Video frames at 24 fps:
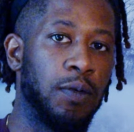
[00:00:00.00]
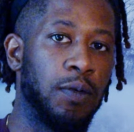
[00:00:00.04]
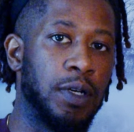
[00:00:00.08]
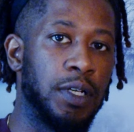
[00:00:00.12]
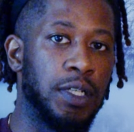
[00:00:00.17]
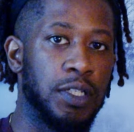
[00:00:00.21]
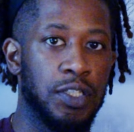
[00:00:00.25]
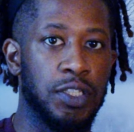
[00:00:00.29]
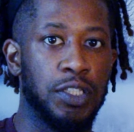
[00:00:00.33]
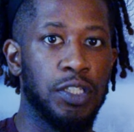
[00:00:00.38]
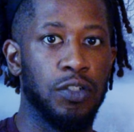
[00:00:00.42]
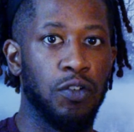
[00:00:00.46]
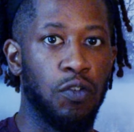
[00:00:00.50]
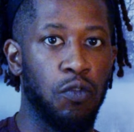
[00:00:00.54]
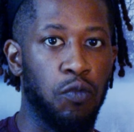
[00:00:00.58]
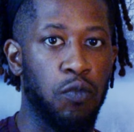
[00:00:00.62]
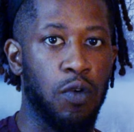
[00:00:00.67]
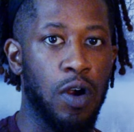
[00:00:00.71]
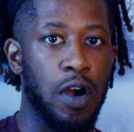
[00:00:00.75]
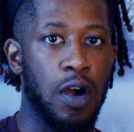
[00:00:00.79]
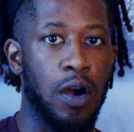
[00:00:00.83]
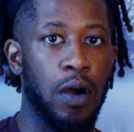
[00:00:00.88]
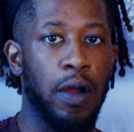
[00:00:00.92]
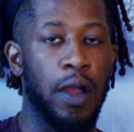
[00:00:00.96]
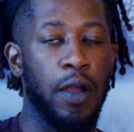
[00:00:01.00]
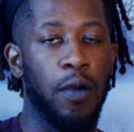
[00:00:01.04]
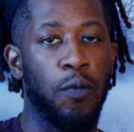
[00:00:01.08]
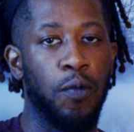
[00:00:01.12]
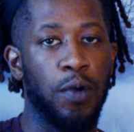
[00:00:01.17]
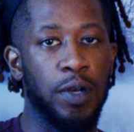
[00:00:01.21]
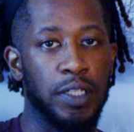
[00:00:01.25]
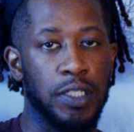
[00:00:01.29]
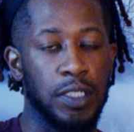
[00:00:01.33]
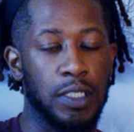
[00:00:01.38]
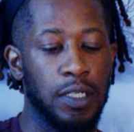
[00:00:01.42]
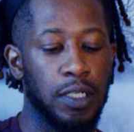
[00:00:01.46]
still raw and when
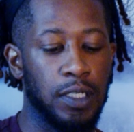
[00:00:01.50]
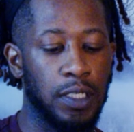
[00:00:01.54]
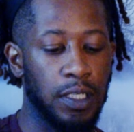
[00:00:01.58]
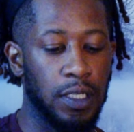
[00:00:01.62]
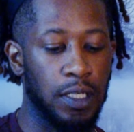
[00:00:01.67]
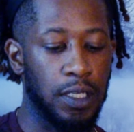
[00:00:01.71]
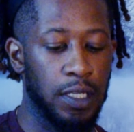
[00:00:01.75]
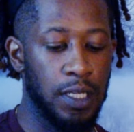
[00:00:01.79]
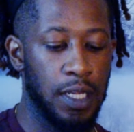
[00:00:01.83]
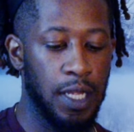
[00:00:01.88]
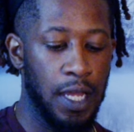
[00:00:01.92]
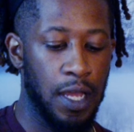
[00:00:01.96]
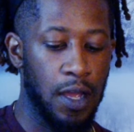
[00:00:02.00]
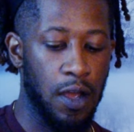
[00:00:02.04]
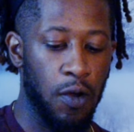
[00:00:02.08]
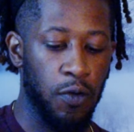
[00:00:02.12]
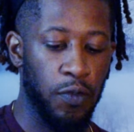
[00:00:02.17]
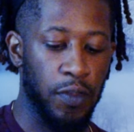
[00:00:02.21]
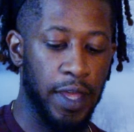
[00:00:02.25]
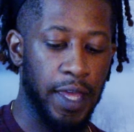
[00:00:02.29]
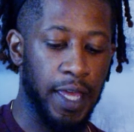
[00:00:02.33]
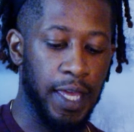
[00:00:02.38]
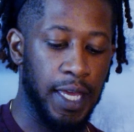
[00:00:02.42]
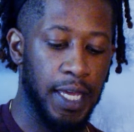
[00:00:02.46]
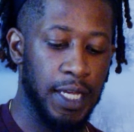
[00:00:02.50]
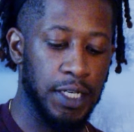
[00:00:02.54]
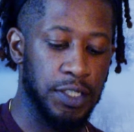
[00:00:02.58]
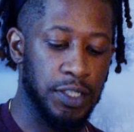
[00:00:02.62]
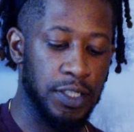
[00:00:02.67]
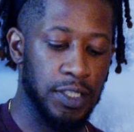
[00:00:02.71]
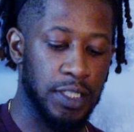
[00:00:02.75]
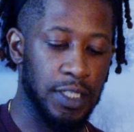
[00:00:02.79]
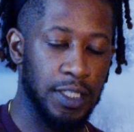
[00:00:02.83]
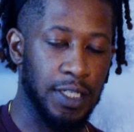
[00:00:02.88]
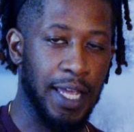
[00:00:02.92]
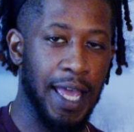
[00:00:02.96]
it's cooking. On the
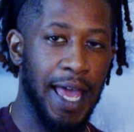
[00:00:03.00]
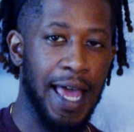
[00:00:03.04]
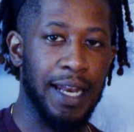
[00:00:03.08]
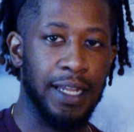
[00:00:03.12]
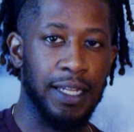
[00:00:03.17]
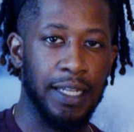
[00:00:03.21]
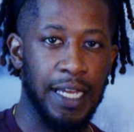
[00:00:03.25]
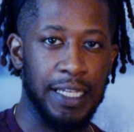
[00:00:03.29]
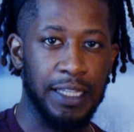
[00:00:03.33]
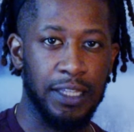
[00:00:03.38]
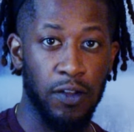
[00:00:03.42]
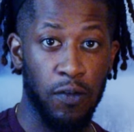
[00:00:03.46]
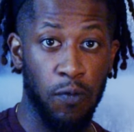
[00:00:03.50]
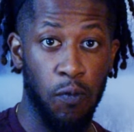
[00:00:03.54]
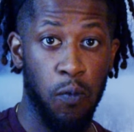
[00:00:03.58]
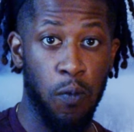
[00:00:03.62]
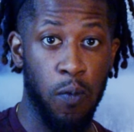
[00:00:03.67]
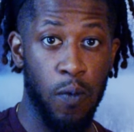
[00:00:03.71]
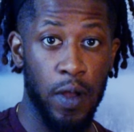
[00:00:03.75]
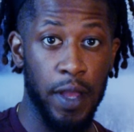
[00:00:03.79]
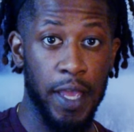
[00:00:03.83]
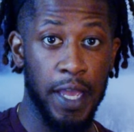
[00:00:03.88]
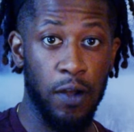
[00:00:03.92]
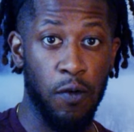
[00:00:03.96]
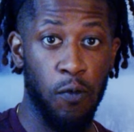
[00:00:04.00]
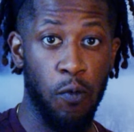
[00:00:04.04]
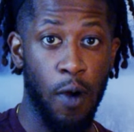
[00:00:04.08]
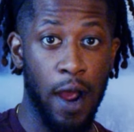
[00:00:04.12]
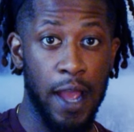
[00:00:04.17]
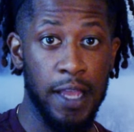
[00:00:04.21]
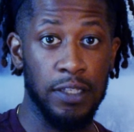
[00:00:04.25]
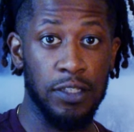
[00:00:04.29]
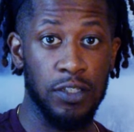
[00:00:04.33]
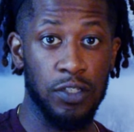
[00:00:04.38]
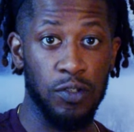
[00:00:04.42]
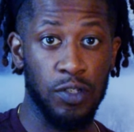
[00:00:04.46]
edges, it's kind of like the egg
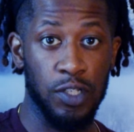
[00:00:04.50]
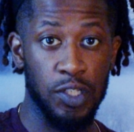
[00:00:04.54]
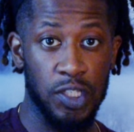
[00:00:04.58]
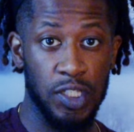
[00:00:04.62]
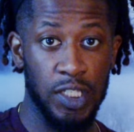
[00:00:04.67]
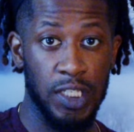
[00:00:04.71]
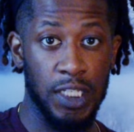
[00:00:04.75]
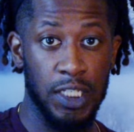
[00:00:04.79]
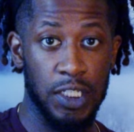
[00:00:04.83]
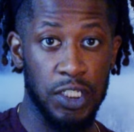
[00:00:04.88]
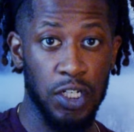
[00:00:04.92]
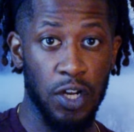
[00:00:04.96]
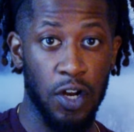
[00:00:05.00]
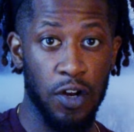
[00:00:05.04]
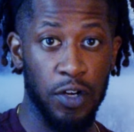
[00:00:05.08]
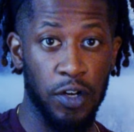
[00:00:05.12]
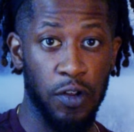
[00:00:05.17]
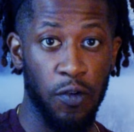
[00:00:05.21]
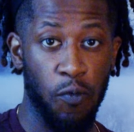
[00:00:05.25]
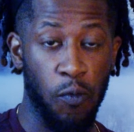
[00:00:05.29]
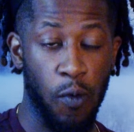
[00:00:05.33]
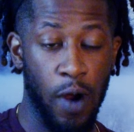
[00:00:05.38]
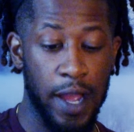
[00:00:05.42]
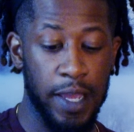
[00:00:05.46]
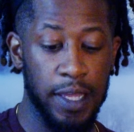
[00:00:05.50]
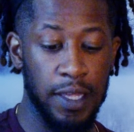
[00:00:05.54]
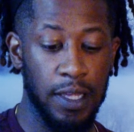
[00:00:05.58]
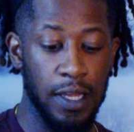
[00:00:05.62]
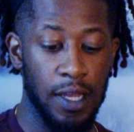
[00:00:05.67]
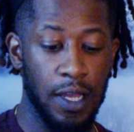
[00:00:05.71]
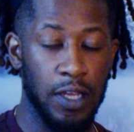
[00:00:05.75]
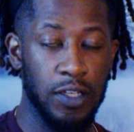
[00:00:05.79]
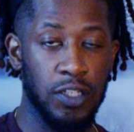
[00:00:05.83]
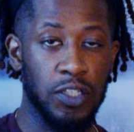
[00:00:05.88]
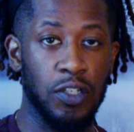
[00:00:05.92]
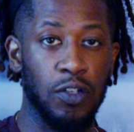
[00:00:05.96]
whites. You can see it turning white.
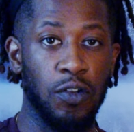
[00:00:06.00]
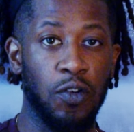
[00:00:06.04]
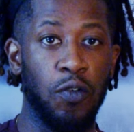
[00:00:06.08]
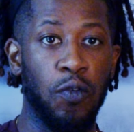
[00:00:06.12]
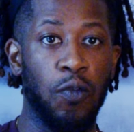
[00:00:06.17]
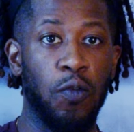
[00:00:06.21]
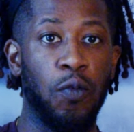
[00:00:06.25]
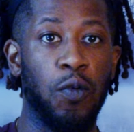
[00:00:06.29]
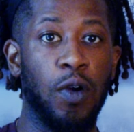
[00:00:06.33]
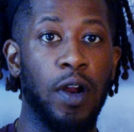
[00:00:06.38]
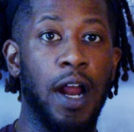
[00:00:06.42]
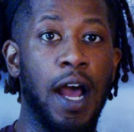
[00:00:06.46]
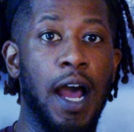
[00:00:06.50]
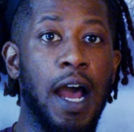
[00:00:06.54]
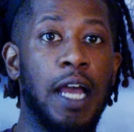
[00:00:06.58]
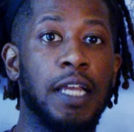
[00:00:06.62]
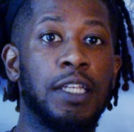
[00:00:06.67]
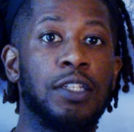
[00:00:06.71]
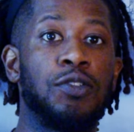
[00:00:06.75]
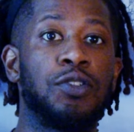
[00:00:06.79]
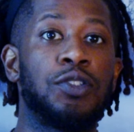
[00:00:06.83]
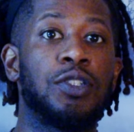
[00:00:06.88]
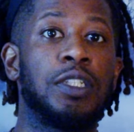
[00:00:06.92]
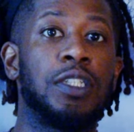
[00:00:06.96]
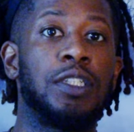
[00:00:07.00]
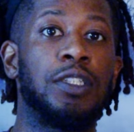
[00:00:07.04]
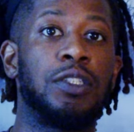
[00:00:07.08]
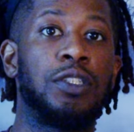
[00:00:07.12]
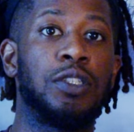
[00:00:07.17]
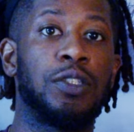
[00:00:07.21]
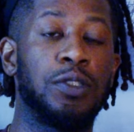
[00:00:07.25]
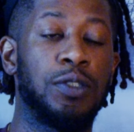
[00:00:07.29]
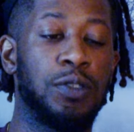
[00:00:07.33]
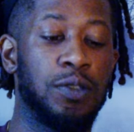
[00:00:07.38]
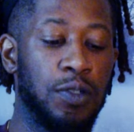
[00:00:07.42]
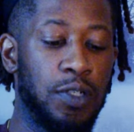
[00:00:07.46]
So what I usually
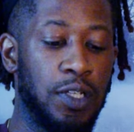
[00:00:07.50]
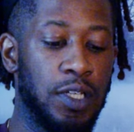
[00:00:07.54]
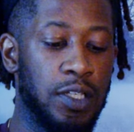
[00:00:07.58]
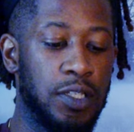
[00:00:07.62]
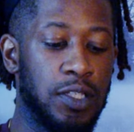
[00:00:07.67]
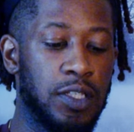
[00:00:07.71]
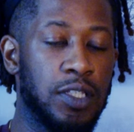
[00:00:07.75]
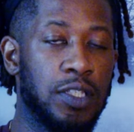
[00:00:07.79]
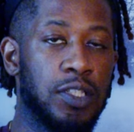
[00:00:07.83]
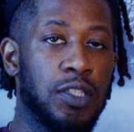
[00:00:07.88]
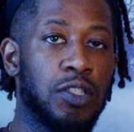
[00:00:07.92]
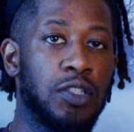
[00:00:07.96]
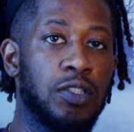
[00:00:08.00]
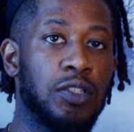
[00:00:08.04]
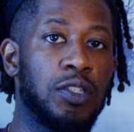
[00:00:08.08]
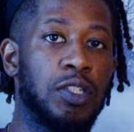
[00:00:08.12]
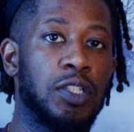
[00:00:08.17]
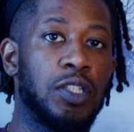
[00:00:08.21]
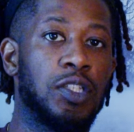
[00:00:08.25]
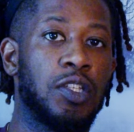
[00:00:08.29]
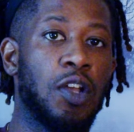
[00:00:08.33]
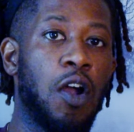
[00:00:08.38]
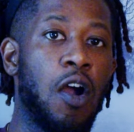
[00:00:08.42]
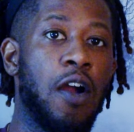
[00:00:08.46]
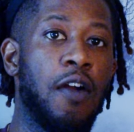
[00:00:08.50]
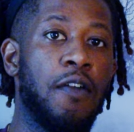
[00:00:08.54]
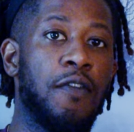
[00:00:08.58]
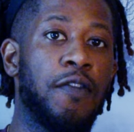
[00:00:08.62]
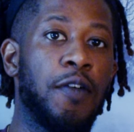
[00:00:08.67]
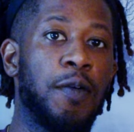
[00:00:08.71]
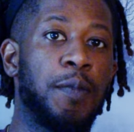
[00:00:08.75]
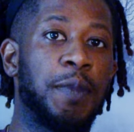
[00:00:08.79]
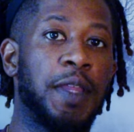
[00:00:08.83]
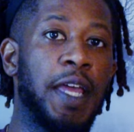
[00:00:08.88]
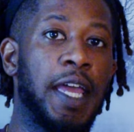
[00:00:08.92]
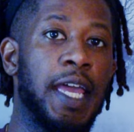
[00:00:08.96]
do is start
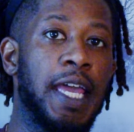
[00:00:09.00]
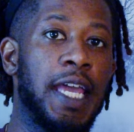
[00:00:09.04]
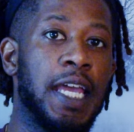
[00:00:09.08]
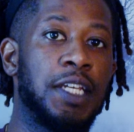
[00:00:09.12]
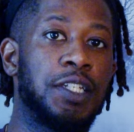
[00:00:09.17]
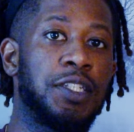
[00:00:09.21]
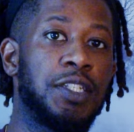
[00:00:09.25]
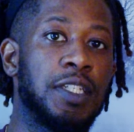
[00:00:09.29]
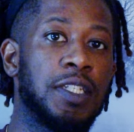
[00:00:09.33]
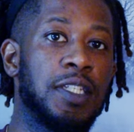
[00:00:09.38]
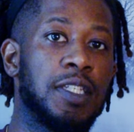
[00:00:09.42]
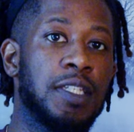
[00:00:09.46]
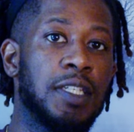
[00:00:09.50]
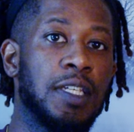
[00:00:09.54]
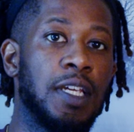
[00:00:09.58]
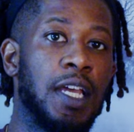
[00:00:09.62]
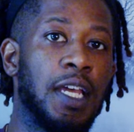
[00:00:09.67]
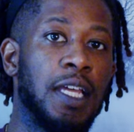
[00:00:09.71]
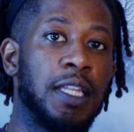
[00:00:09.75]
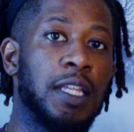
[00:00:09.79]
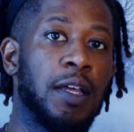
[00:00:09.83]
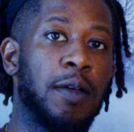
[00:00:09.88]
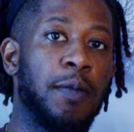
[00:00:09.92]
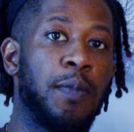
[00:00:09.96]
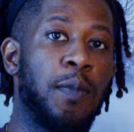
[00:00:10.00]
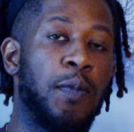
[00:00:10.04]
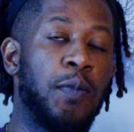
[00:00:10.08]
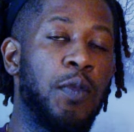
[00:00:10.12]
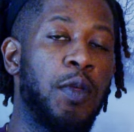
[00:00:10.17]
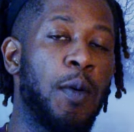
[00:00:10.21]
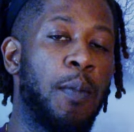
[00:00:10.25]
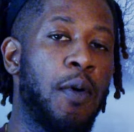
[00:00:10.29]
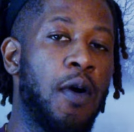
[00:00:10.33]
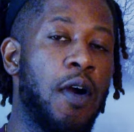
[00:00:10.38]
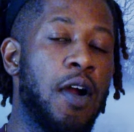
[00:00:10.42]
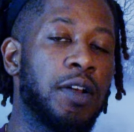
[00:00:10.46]
from the edges, the
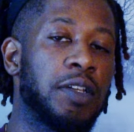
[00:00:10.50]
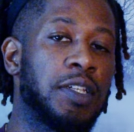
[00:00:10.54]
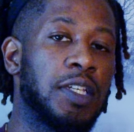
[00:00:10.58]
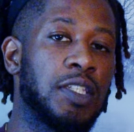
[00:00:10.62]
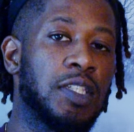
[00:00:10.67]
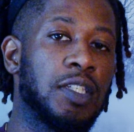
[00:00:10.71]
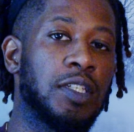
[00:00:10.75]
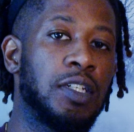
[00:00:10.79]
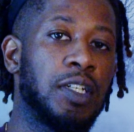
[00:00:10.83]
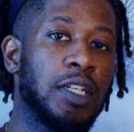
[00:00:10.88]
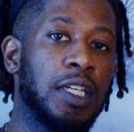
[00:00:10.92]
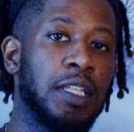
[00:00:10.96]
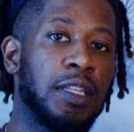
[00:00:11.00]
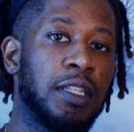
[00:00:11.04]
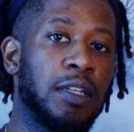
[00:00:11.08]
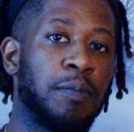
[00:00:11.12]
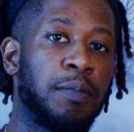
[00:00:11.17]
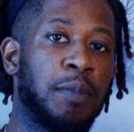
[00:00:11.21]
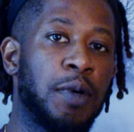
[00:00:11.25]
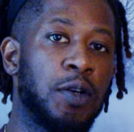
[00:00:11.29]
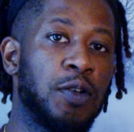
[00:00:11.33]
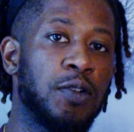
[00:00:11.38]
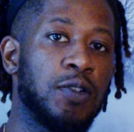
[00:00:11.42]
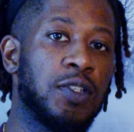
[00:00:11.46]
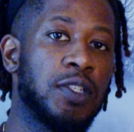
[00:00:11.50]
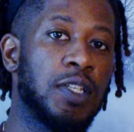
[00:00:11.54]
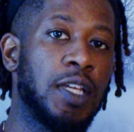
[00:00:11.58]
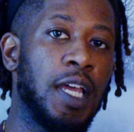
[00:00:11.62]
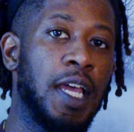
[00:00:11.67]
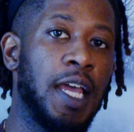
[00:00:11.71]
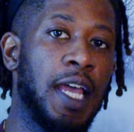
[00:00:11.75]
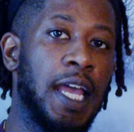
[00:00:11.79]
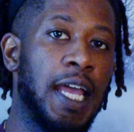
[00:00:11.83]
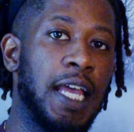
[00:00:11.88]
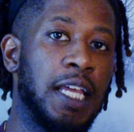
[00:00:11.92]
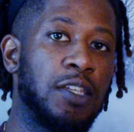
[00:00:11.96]
part that's cooking the most,
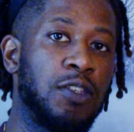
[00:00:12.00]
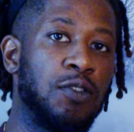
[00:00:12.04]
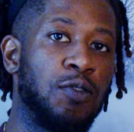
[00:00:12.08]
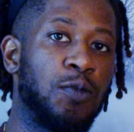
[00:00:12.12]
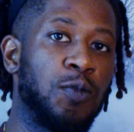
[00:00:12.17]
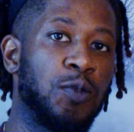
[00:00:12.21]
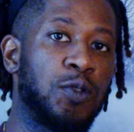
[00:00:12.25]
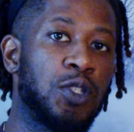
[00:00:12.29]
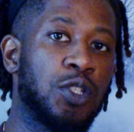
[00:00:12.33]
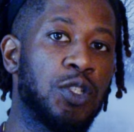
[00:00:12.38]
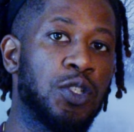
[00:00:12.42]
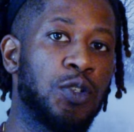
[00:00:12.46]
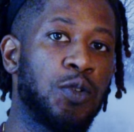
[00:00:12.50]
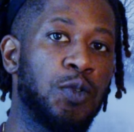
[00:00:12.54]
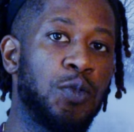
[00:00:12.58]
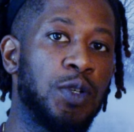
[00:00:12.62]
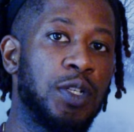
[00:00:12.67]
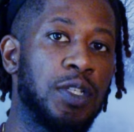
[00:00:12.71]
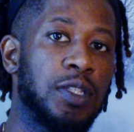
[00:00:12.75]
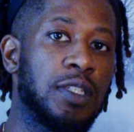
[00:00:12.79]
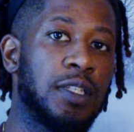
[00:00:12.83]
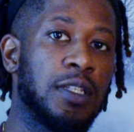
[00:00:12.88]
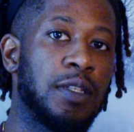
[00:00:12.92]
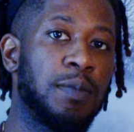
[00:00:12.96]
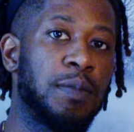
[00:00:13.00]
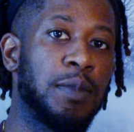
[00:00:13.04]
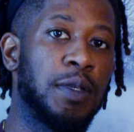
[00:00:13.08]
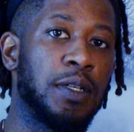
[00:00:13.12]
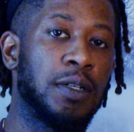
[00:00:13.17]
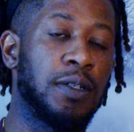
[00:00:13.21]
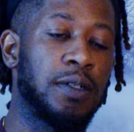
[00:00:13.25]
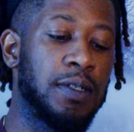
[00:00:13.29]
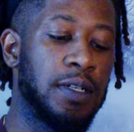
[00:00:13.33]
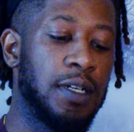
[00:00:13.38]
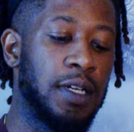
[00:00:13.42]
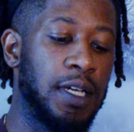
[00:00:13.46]
and you scoot it to the middle.